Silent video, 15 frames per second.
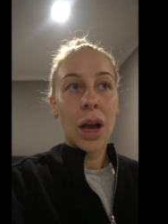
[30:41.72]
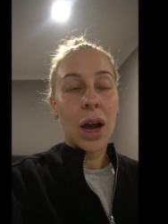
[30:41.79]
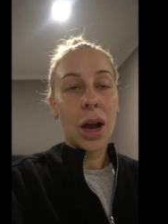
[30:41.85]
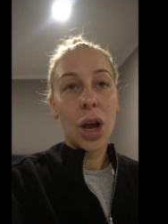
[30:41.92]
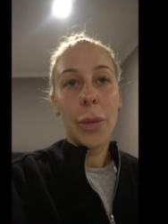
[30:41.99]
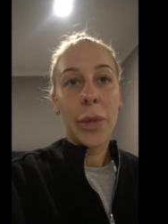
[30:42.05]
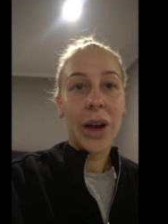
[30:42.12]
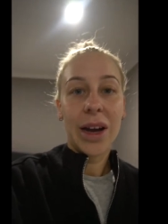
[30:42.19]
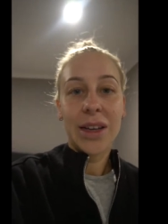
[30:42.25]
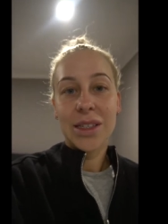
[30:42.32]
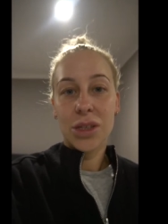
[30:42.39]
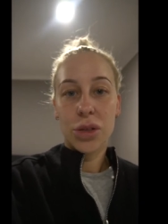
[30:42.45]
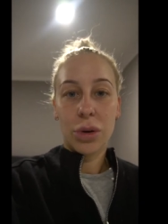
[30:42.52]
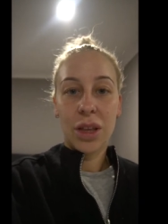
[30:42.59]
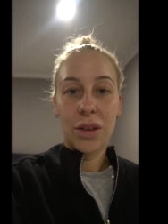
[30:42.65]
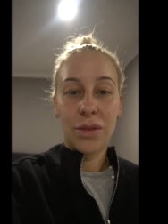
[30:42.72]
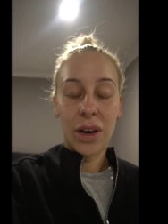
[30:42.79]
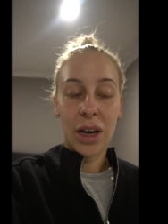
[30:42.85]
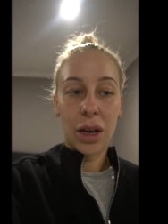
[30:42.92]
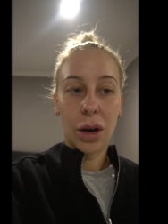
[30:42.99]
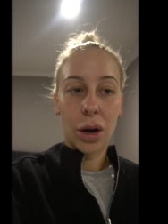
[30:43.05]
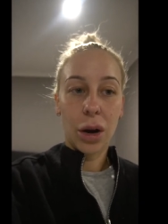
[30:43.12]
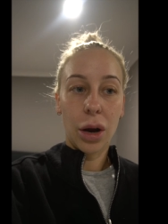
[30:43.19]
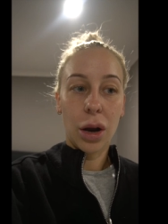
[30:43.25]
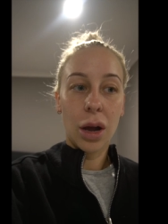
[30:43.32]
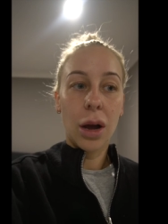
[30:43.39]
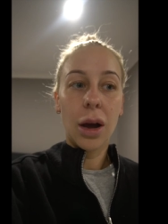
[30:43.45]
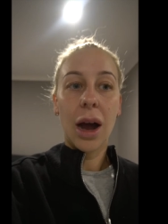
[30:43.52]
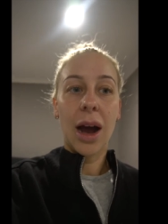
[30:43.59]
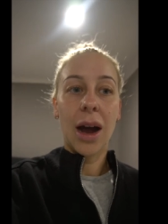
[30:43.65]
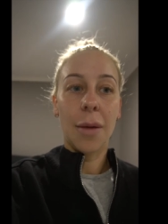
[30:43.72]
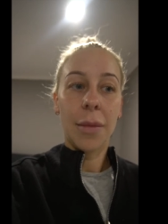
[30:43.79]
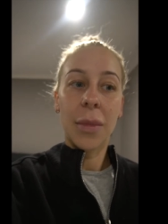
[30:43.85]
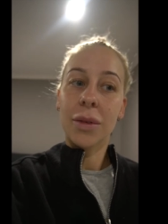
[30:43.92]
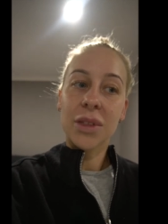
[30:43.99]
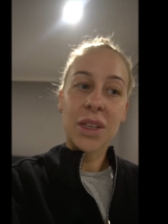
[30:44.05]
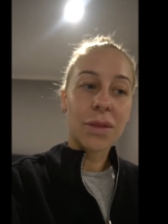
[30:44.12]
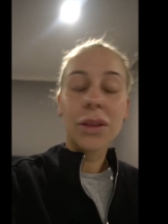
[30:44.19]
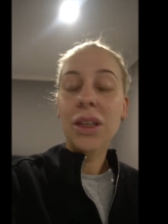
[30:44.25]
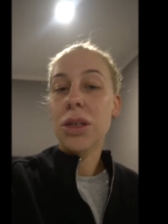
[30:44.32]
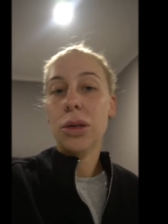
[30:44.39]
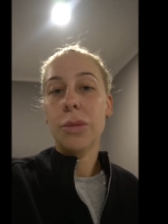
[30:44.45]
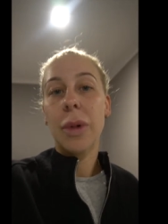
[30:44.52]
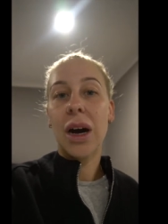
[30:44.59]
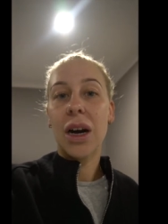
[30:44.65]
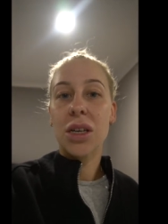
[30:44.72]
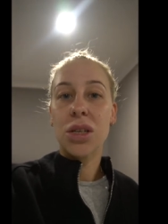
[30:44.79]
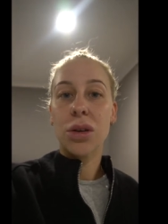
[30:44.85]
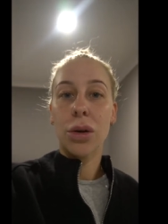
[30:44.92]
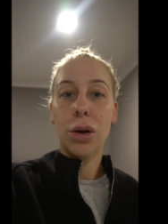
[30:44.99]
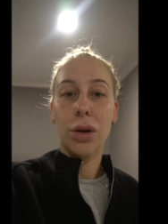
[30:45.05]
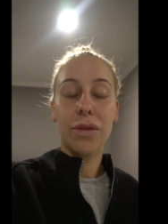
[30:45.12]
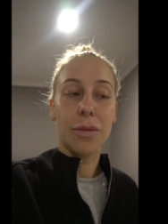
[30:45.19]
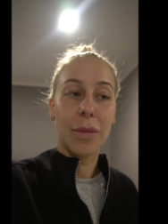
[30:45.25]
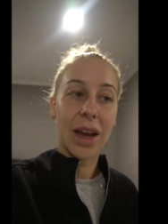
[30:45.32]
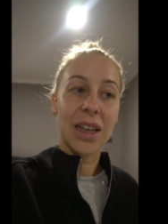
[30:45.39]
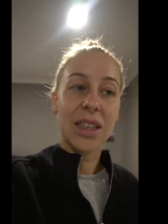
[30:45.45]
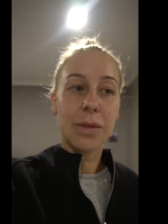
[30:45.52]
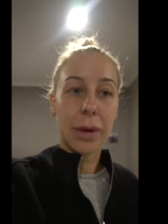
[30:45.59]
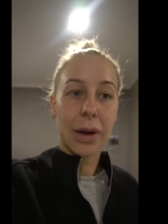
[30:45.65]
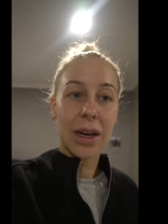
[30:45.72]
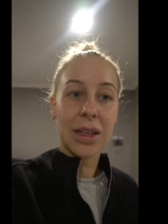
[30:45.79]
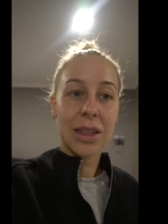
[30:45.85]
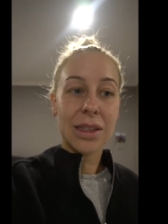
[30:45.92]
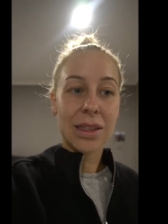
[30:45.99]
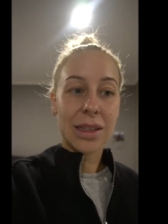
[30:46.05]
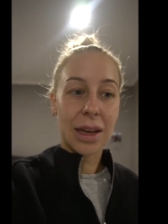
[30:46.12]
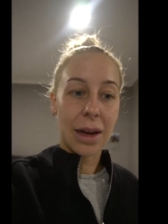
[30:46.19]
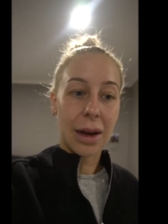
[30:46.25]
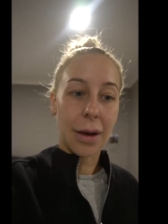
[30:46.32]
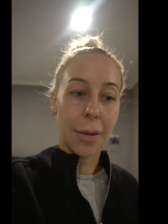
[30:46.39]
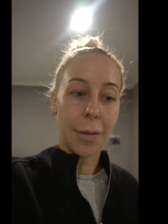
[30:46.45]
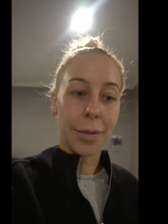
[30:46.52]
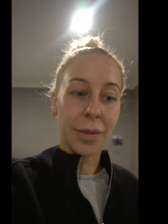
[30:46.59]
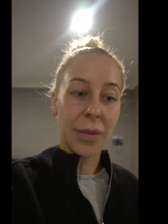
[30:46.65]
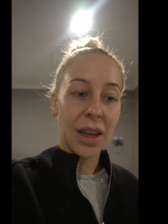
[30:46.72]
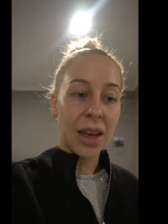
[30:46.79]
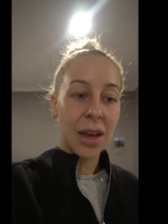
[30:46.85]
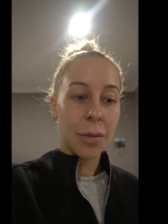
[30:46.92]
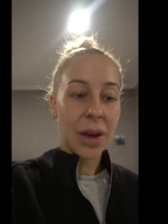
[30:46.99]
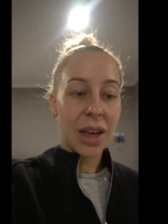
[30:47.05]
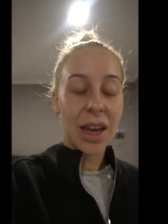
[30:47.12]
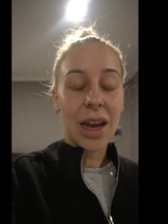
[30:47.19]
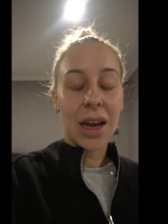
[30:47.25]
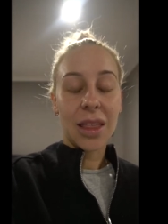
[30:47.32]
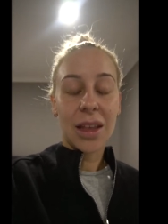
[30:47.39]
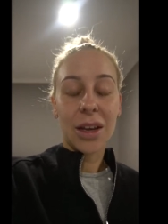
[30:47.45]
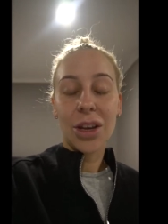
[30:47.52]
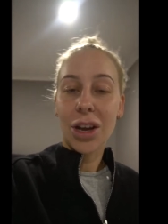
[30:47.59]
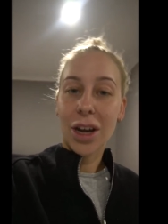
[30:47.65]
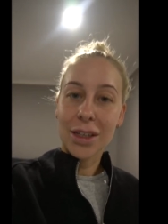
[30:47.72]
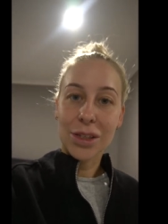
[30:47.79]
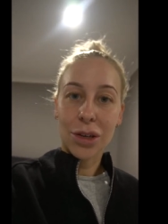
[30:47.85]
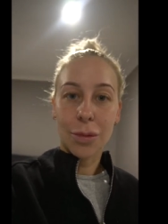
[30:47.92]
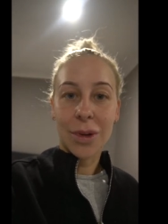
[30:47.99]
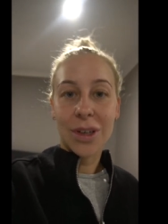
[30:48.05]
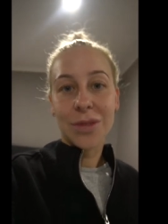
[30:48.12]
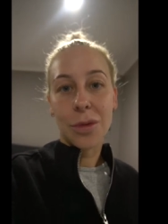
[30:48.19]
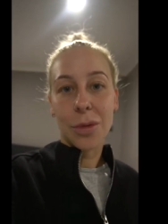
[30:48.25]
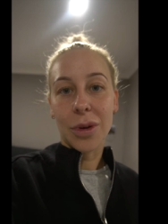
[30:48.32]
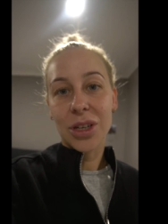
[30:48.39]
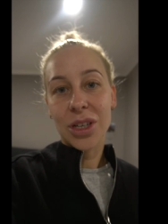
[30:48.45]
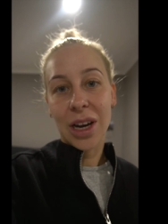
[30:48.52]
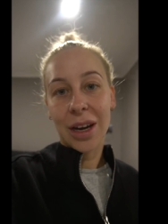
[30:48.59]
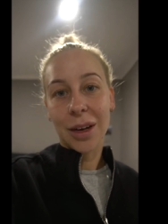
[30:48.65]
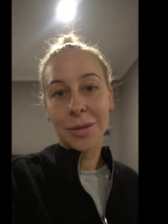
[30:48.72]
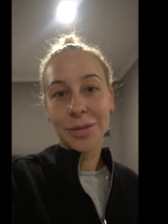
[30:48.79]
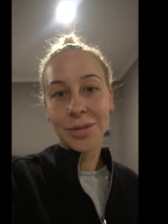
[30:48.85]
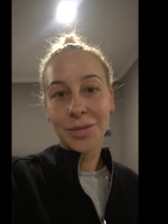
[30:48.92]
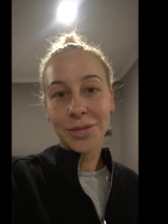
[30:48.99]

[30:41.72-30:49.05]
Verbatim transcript: I hope you guys enjoyed the video um, I'll definitely do part two for my experience um, but yeah thank you guys so much for watching